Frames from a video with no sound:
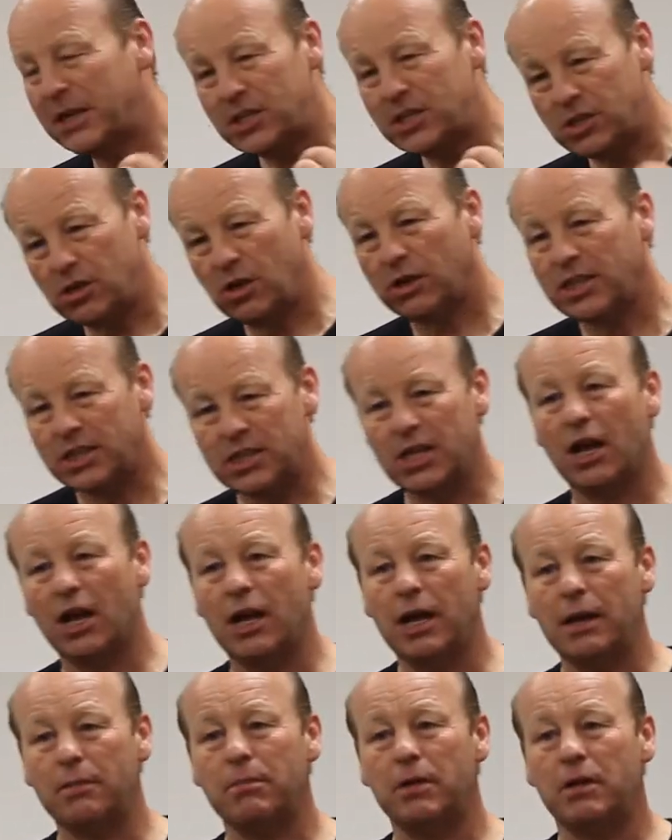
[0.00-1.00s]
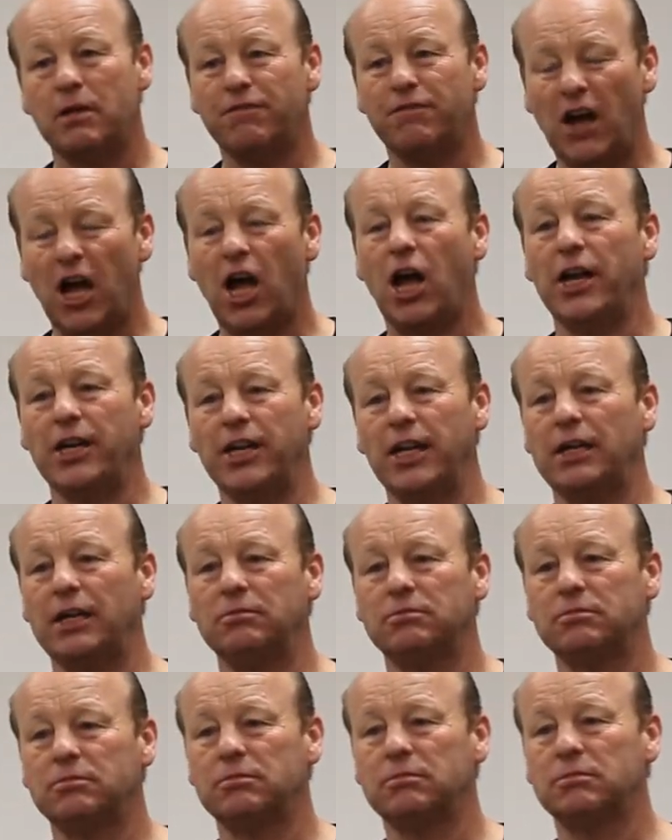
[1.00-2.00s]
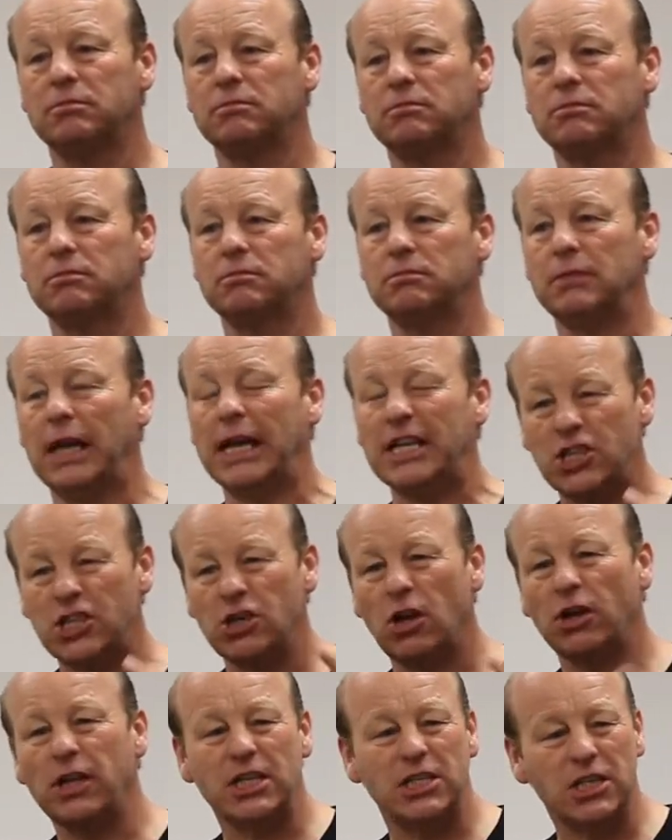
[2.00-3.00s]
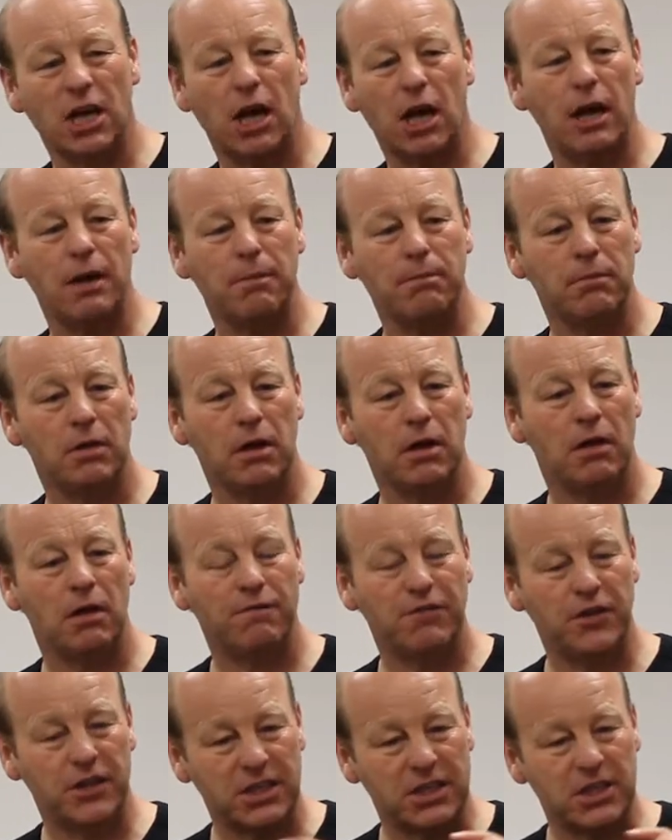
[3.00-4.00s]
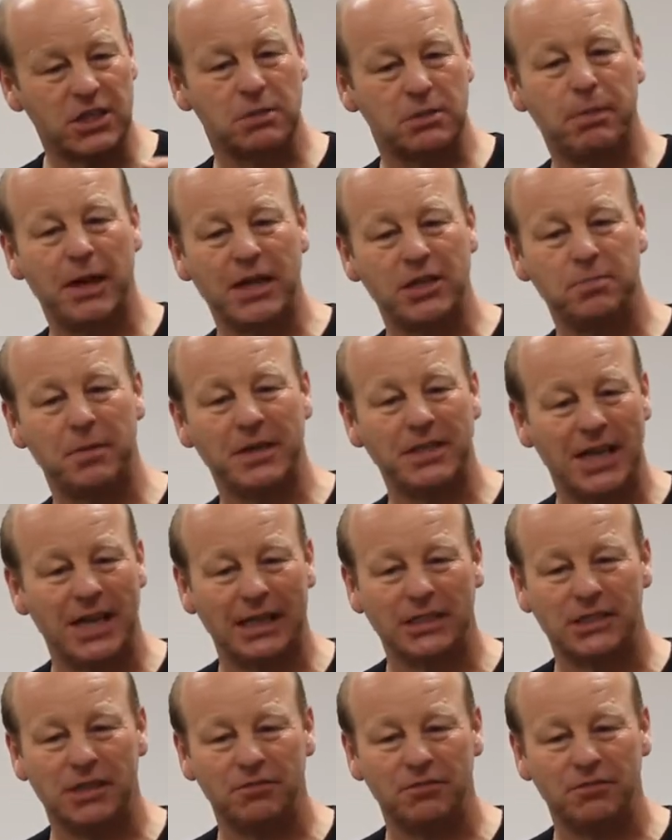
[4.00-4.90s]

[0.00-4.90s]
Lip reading: But it's not a time for hiding. It's not a time for the displacement